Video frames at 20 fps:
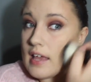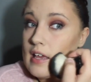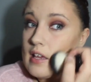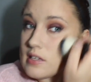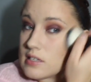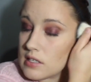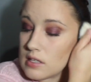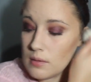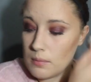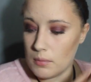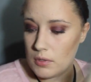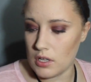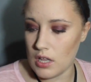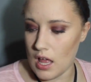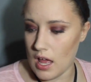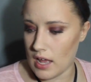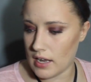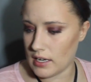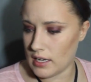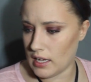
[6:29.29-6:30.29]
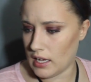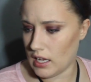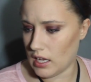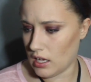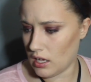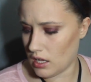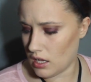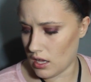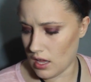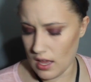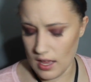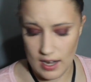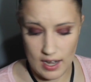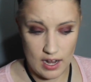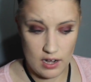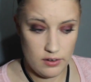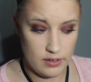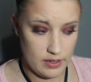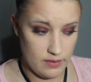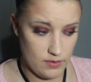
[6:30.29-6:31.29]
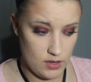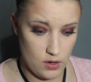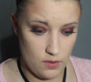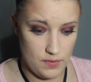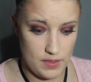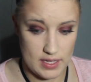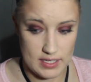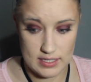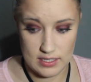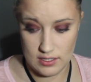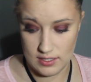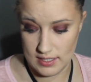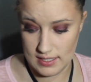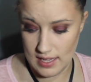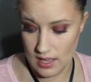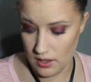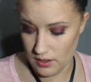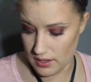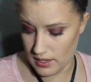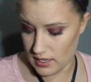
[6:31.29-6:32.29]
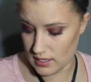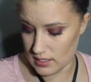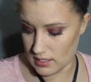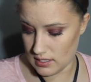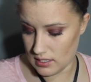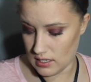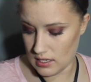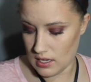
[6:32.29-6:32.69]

is the Milani, and I don't even know if they still sell this,